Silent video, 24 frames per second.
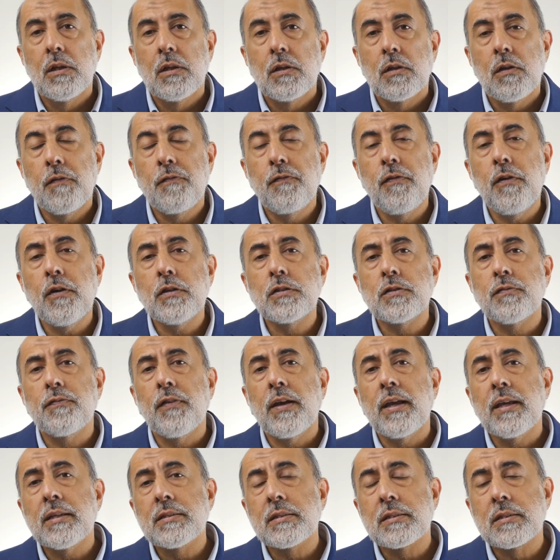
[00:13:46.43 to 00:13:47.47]
The first
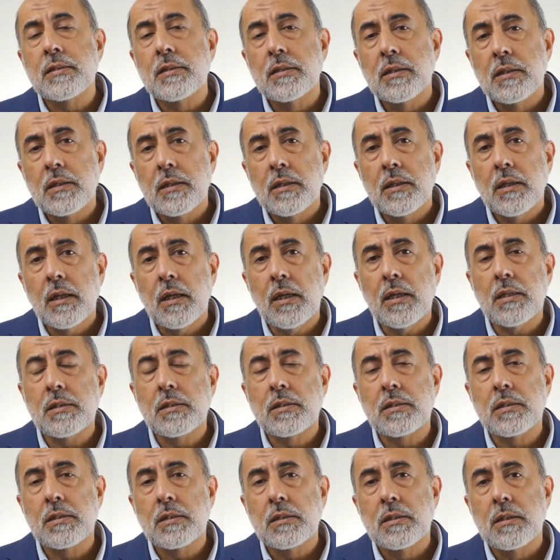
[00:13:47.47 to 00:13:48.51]
phase
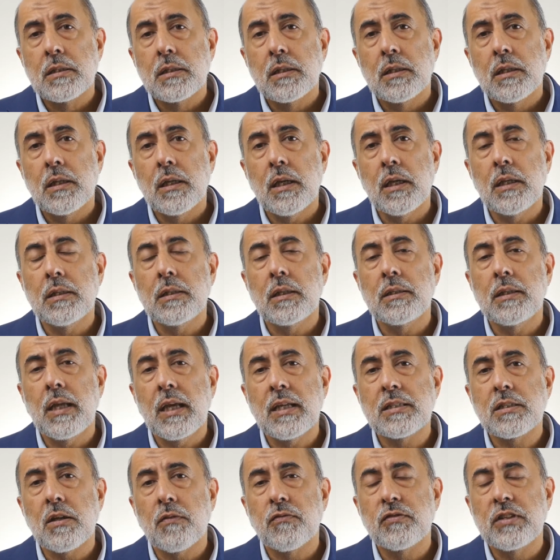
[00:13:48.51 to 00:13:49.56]
is in the
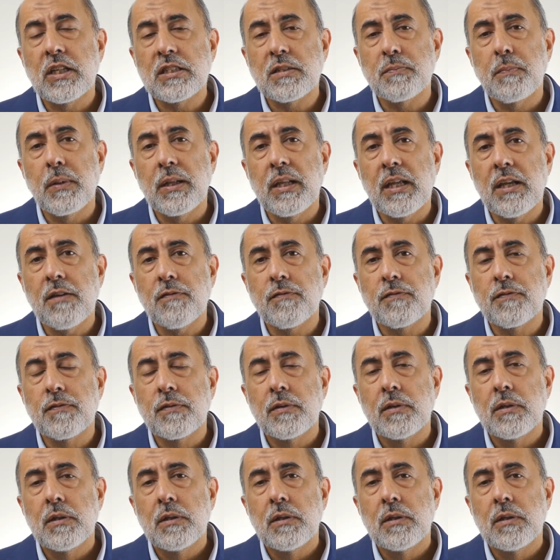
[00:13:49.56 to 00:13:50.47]
days of disbelief.